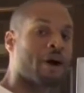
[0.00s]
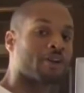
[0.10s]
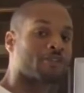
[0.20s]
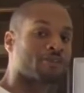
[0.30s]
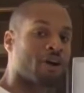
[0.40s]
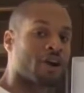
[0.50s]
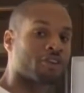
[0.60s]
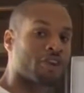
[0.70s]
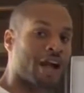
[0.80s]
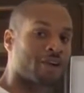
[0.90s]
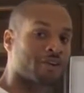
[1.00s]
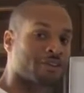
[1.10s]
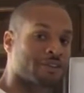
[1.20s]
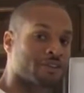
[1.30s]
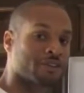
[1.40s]
parts of our chakra
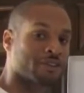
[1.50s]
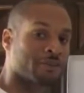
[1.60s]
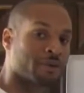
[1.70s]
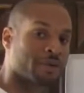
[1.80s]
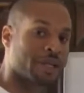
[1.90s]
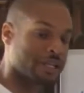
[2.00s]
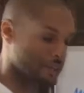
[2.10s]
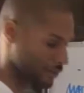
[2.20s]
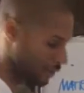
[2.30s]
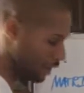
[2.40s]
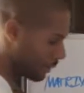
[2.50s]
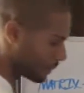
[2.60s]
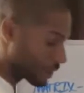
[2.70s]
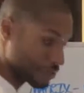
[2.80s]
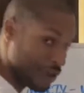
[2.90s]
centers and meridians.
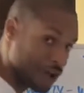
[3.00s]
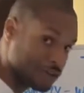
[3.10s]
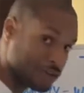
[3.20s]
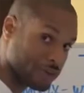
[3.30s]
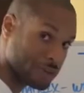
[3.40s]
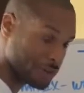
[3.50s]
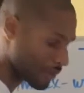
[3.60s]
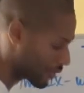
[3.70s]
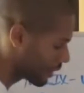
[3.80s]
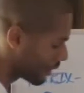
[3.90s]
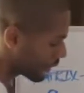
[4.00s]
Because also remember,